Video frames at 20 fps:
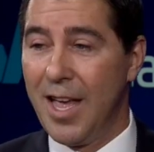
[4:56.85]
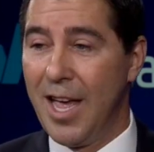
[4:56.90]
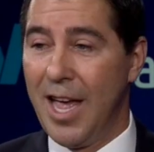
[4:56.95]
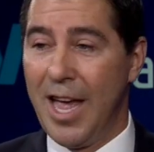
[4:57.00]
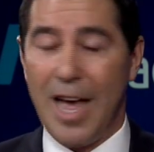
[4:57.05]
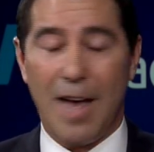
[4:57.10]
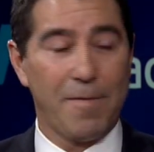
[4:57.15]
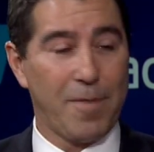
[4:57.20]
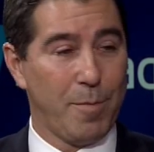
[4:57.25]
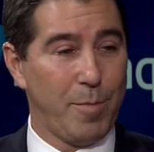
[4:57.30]

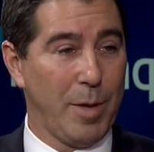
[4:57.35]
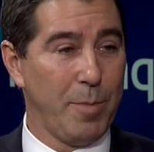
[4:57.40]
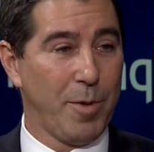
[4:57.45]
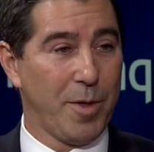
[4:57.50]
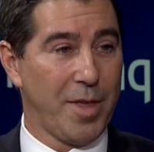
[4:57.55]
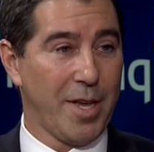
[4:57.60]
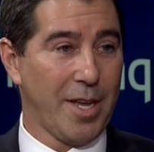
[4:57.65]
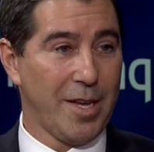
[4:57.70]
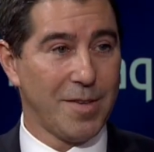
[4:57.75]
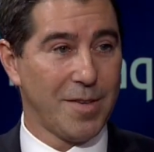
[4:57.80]
Half the people
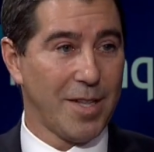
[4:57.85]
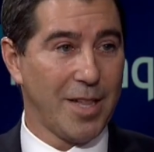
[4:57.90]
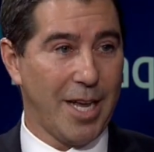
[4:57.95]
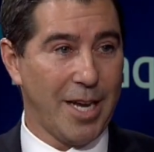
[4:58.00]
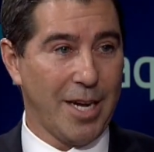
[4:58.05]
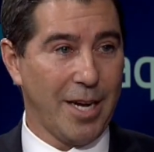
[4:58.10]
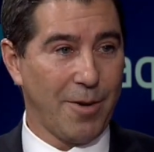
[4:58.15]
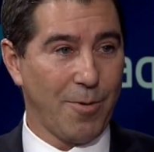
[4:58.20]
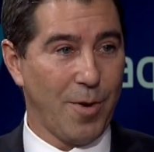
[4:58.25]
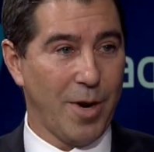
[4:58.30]
think he's a
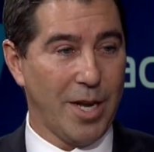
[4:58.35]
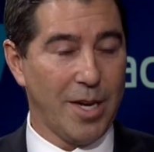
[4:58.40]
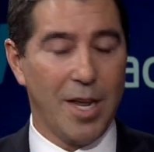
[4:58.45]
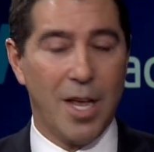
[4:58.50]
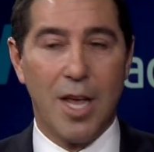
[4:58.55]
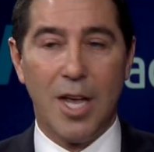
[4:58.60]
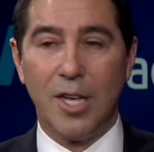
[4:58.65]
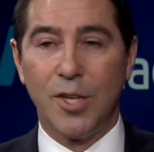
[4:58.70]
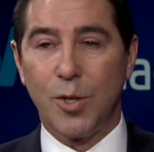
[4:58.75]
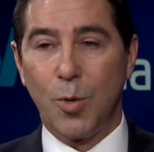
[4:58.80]
lightning rod.
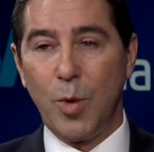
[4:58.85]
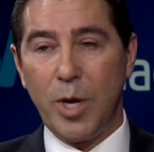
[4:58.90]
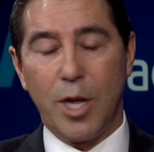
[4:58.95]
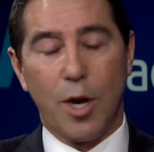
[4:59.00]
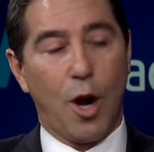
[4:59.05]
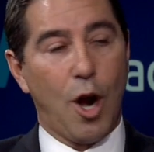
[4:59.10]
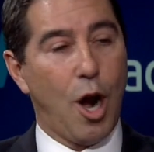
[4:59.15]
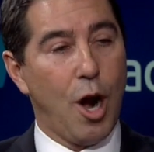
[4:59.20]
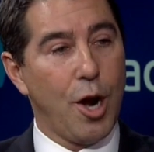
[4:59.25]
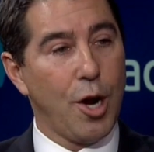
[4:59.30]
So we could
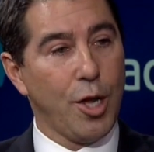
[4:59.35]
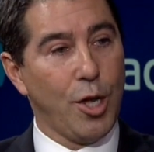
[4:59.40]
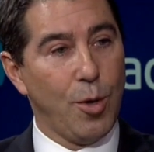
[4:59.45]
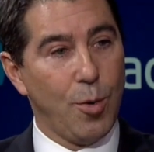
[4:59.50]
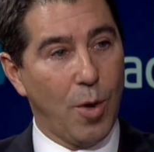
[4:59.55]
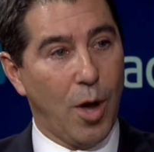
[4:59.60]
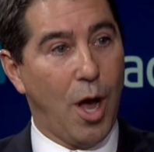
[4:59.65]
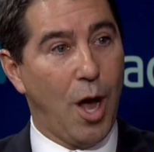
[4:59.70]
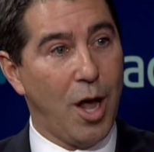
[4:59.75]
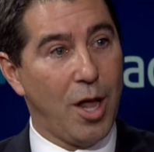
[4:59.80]
argue
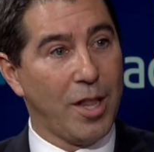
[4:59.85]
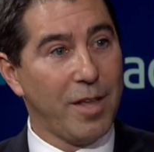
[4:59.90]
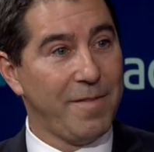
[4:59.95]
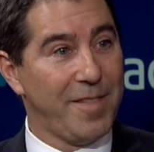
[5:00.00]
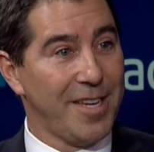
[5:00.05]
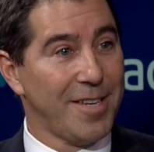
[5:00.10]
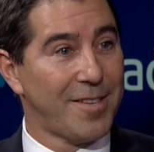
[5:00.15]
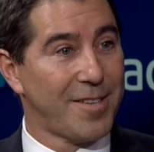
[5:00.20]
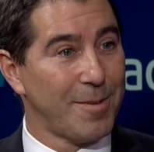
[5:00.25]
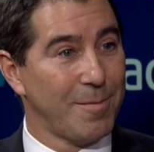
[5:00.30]
all of
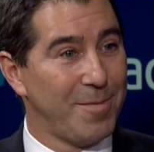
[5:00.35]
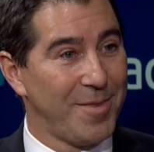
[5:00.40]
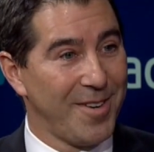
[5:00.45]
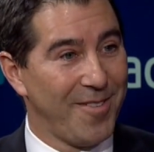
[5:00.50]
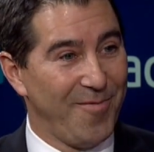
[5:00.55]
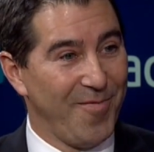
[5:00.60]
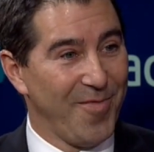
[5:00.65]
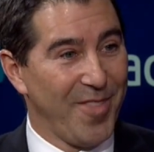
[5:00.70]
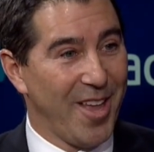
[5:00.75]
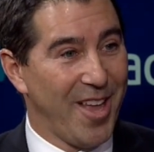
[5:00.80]
these. Could be
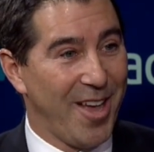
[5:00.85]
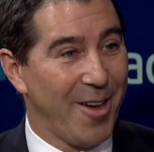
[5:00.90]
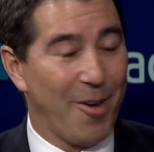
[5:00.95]
both.